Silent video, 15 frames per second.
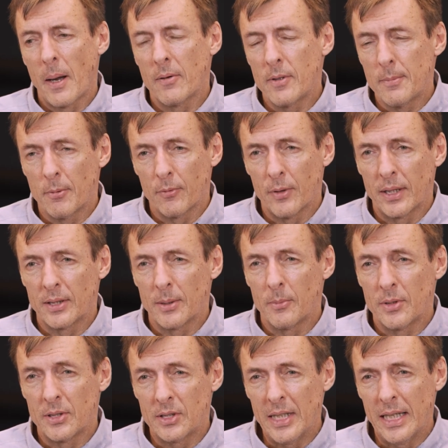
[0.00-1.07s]
we provide them
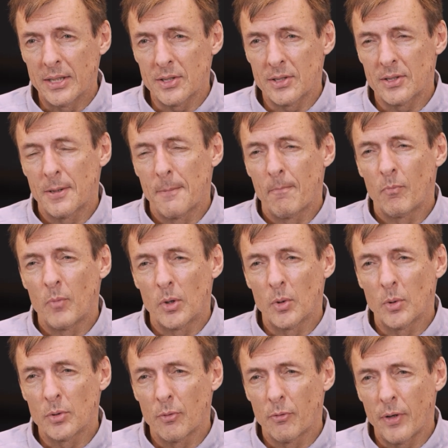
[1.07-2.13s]
with tests, but
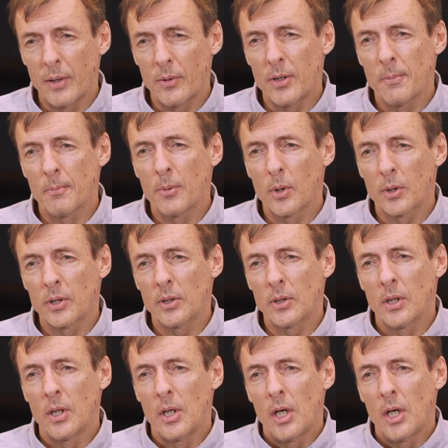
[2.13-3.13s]
also very important,